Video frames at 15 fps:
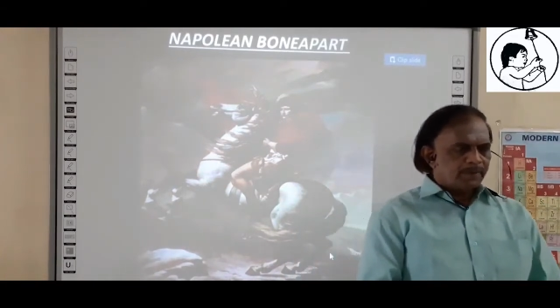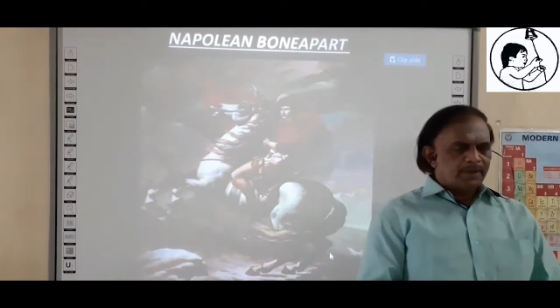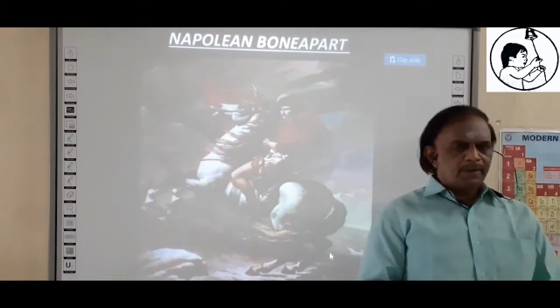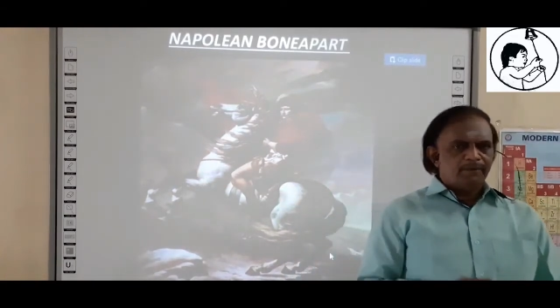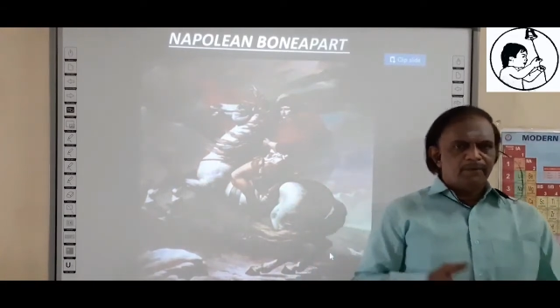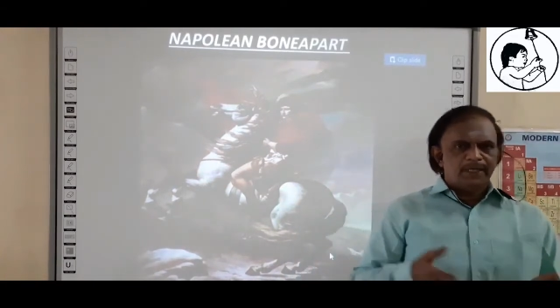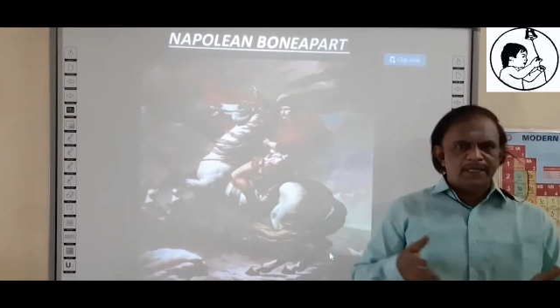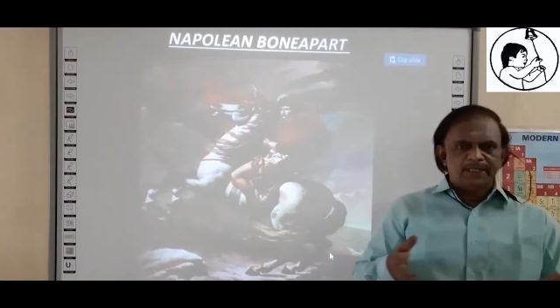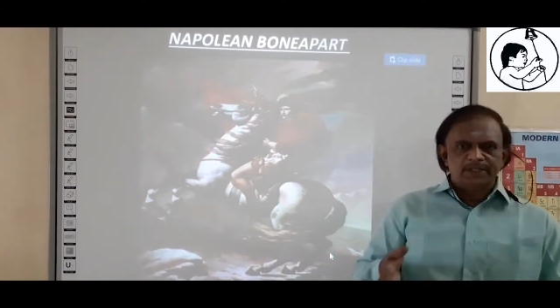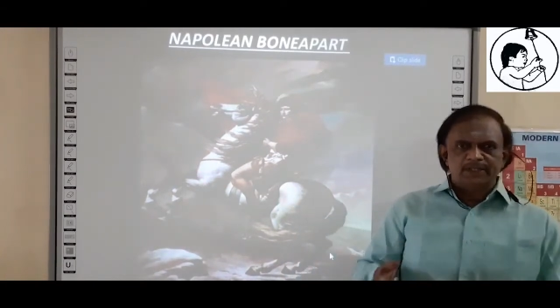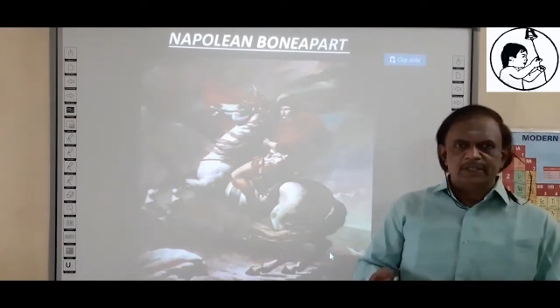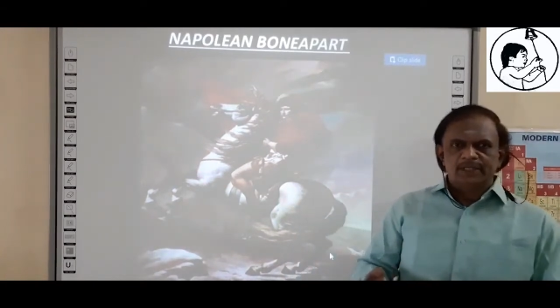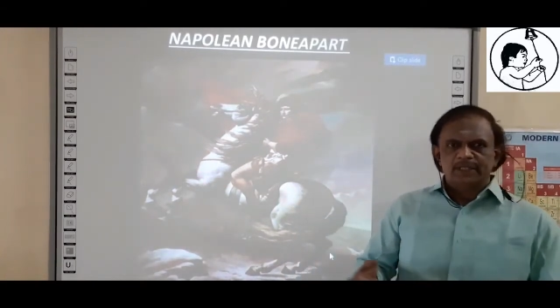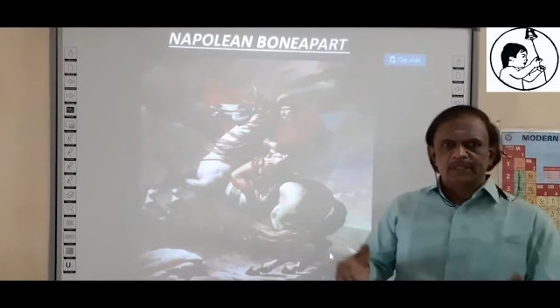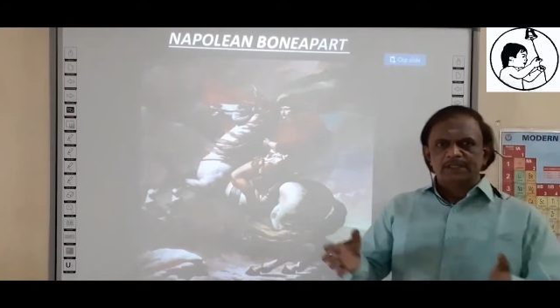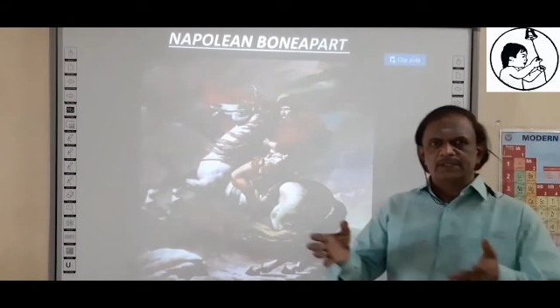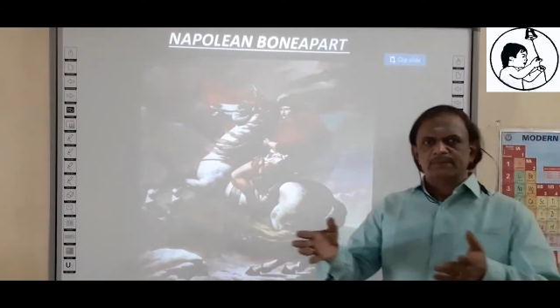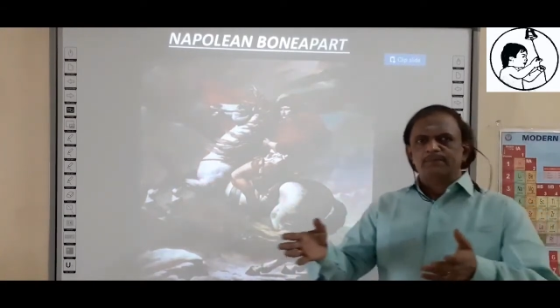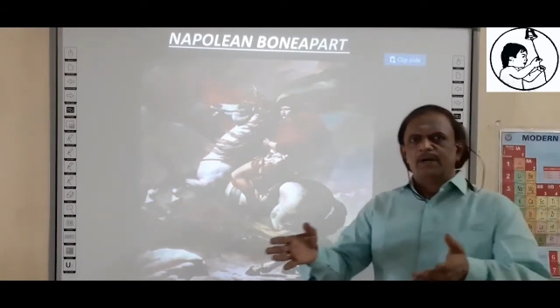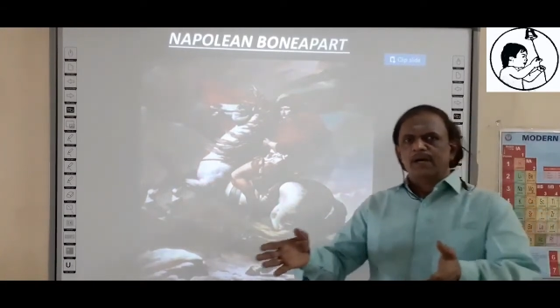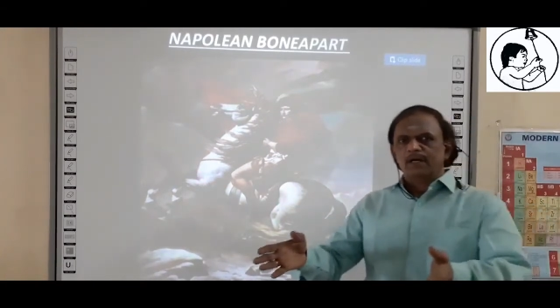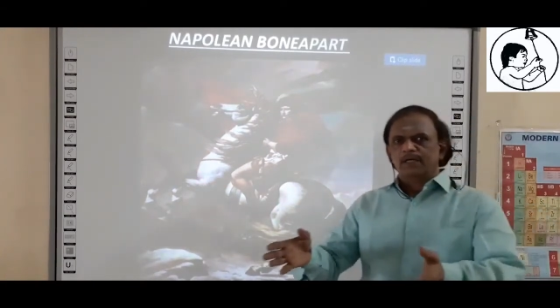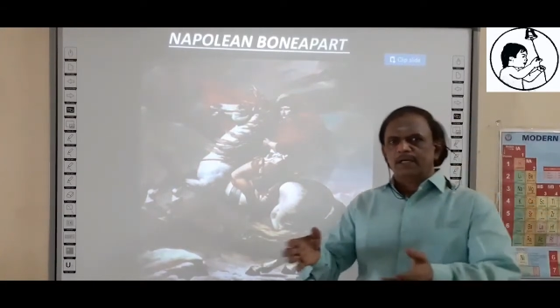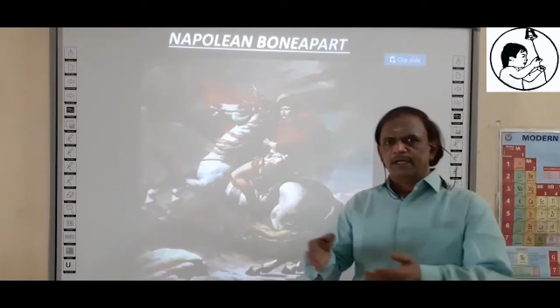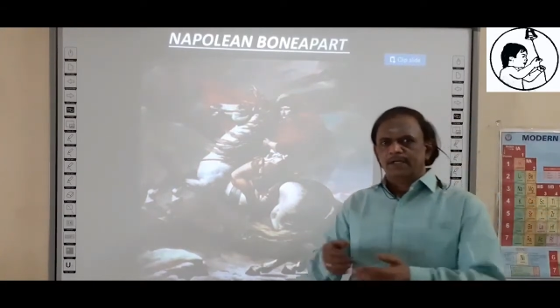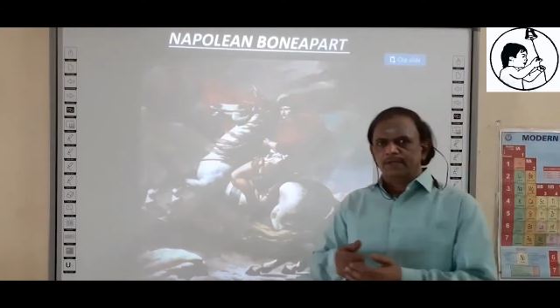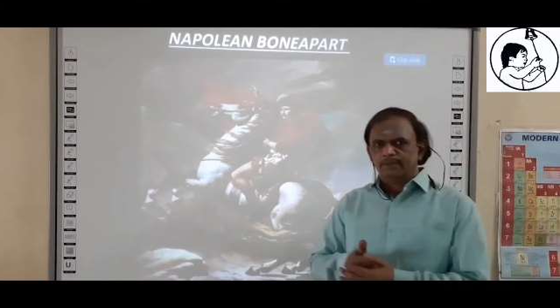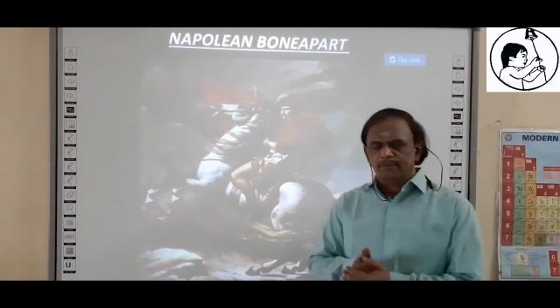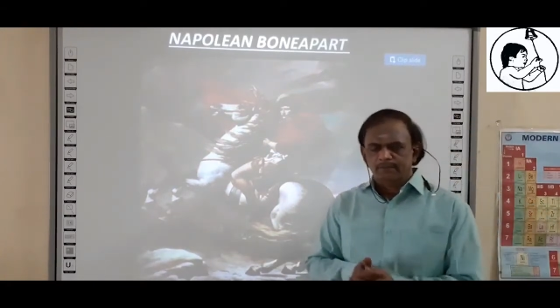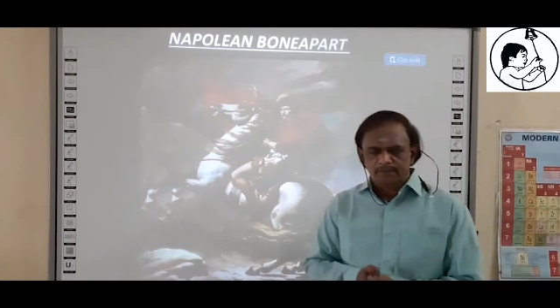The village girls mocked at
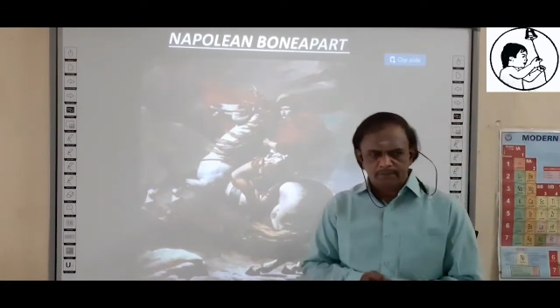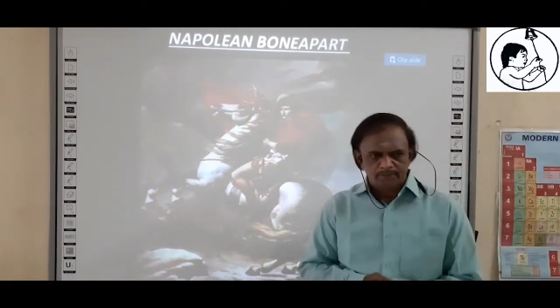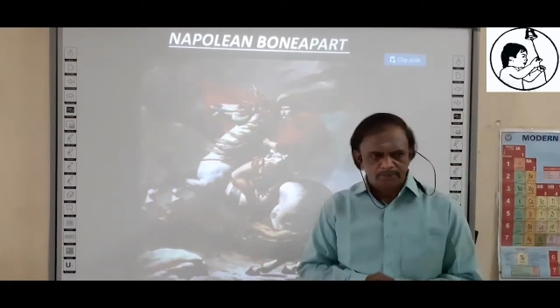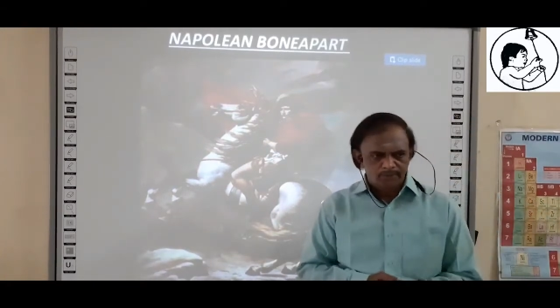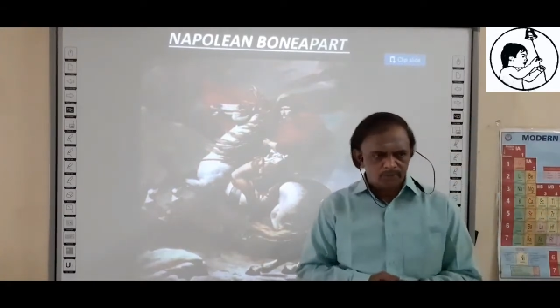him,